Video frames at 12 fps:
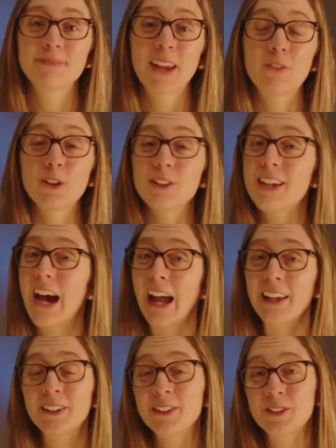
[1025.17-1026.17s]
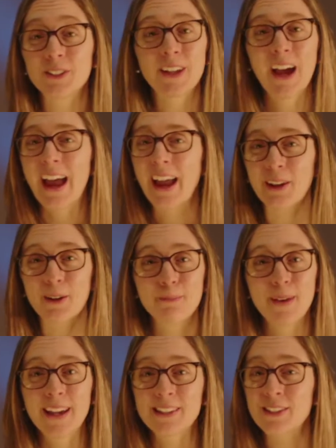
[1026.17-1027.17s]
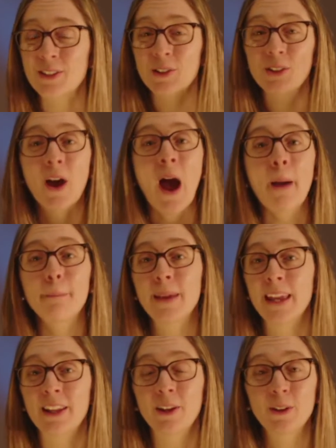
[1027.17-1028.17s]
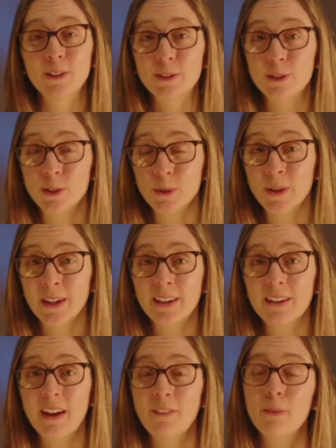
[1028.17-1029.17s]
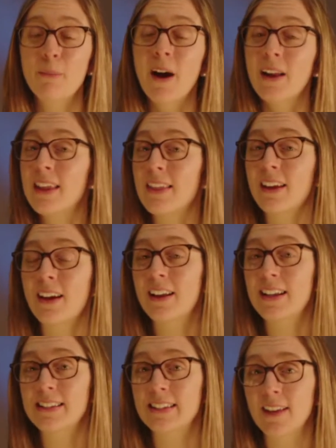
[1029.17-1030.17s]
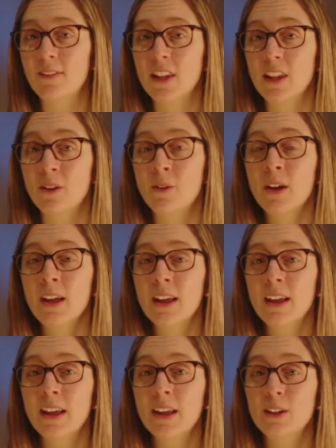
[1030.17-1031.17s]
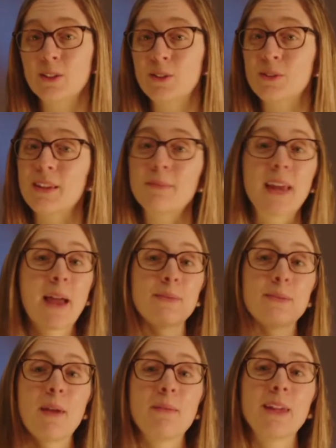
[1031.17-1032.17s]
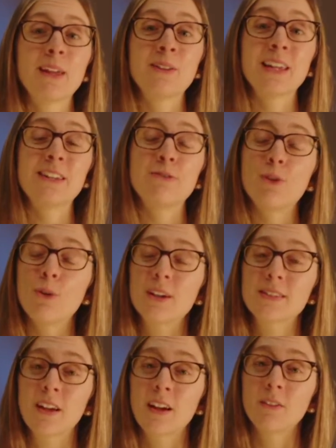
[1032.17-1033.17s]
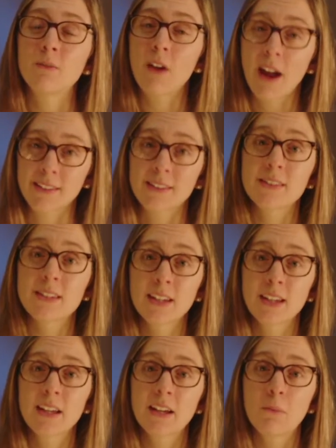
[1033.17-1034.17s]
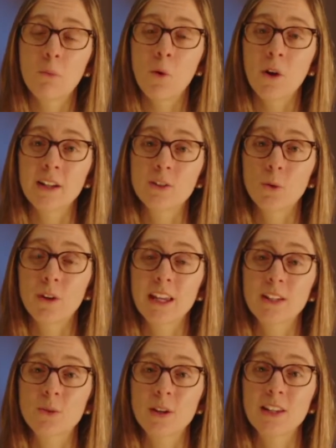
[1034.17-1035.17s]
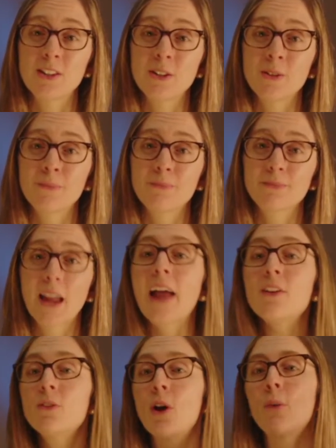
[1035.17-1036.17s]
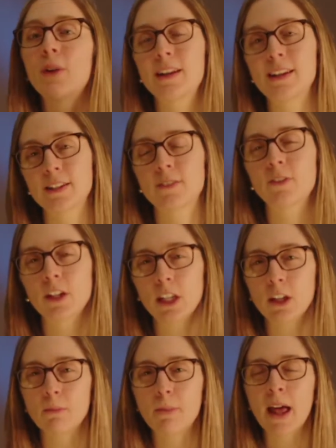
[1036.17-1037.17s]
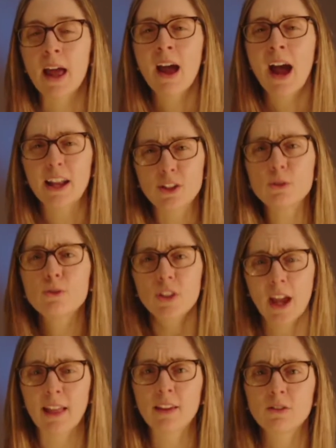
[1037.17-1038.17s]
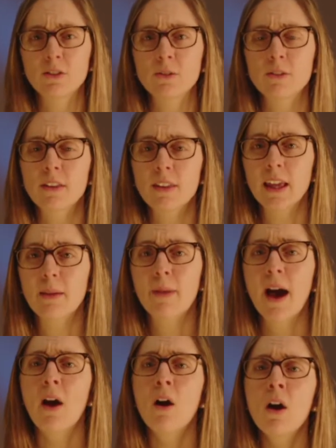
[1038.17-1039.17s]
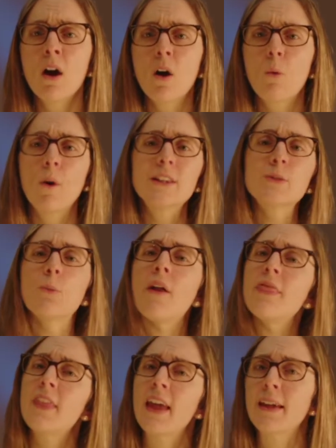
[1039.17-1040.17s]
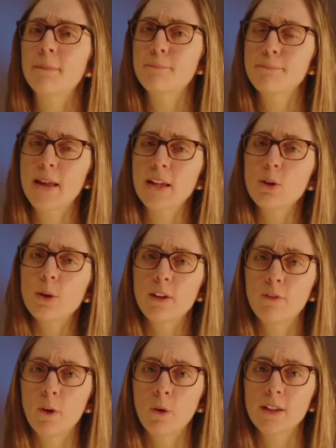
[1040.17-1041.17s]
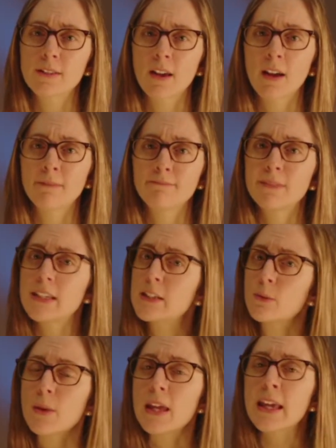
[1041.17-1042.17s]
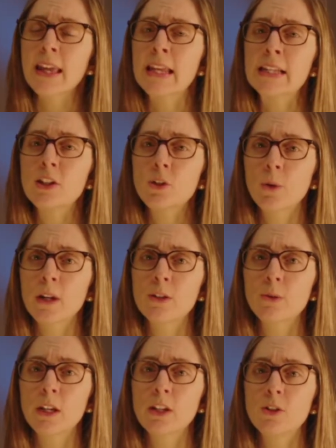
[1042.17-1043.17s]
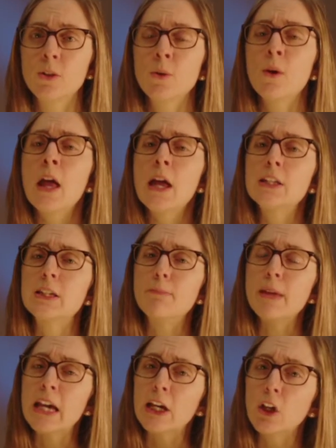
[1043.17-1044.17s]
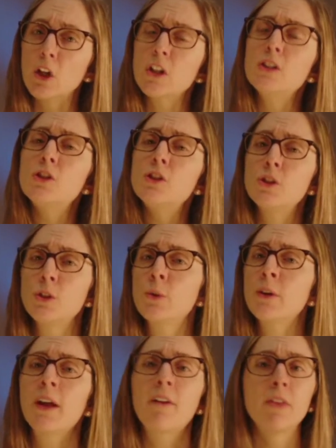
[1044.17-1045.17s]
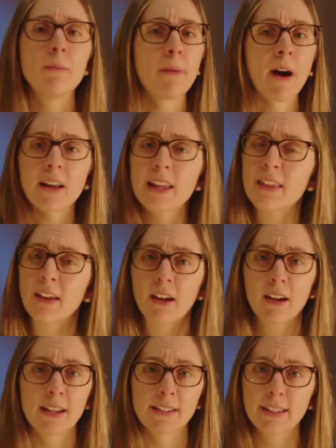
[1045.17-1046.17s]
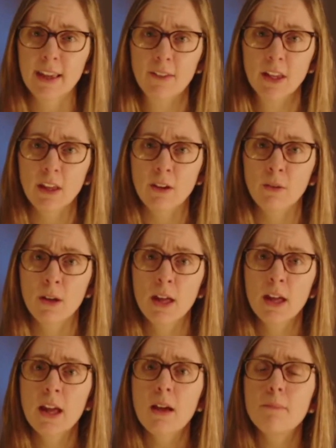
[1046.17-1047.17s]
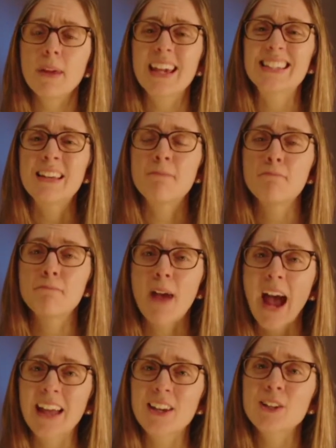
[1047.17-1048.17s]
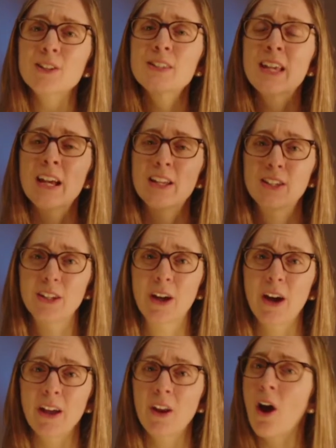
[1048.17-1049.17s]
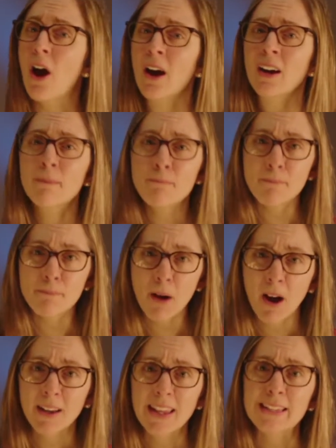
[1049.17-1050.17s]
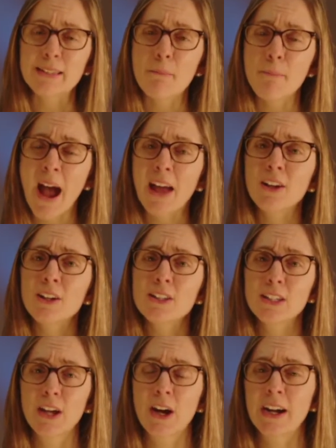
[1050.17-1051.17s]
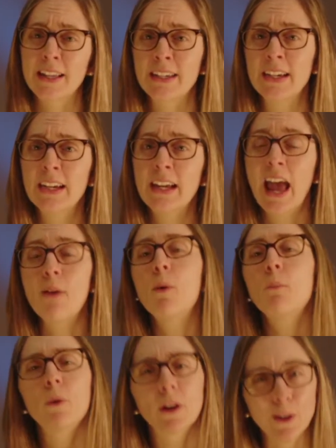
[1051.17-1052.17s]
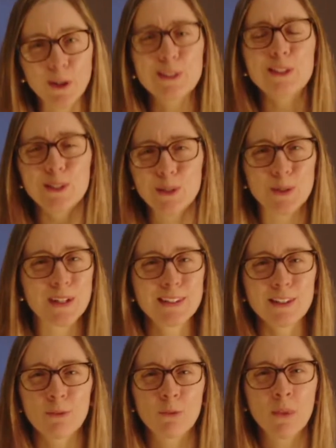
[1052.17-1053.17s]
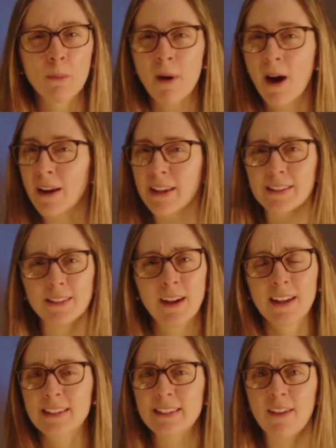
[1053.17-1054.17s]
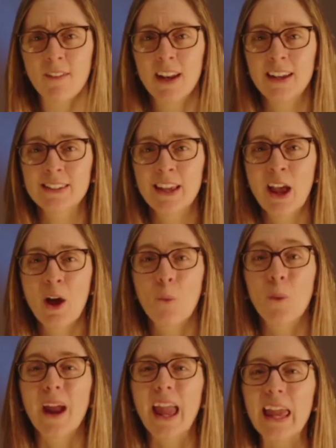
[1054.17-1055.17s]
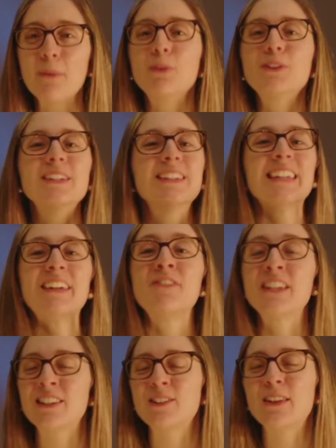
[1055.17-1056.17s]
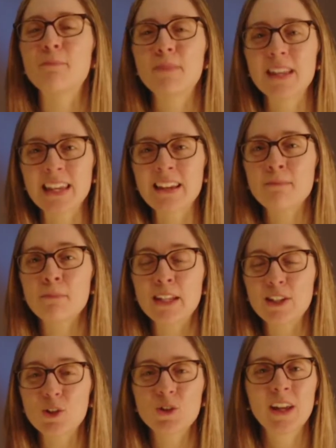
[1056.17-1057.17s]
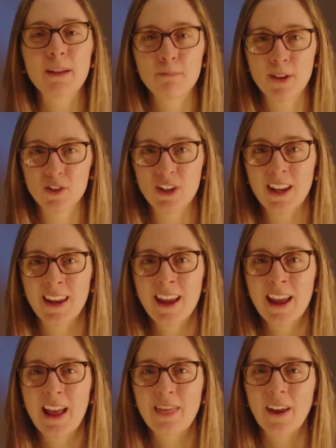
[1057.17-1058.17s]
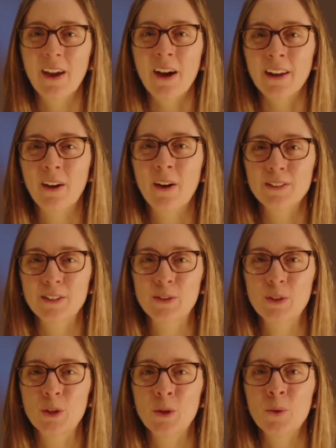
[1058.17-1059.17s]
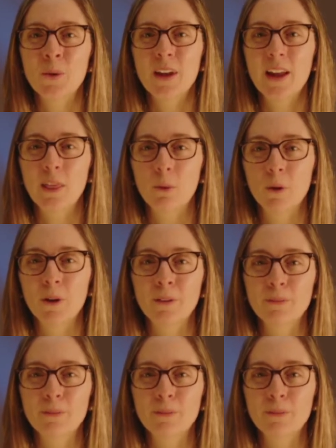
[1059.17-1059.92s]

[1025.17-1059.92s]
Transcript: If you're tired, you're not at your best, and you're not being a good steward of the body that God has given you. So sometimes maybe you need to focus on rest more in 2022. I don't know what it is for you, but I do challenge you to think about what's one thing that you could focus on this week and into 2022 to be a good steward of the body that God has given you because it matters to God. Our bodies matter to God. And when we're good stewards of the bodies God has given us, we're able to live into the ministry and mission that God calls us to in the world.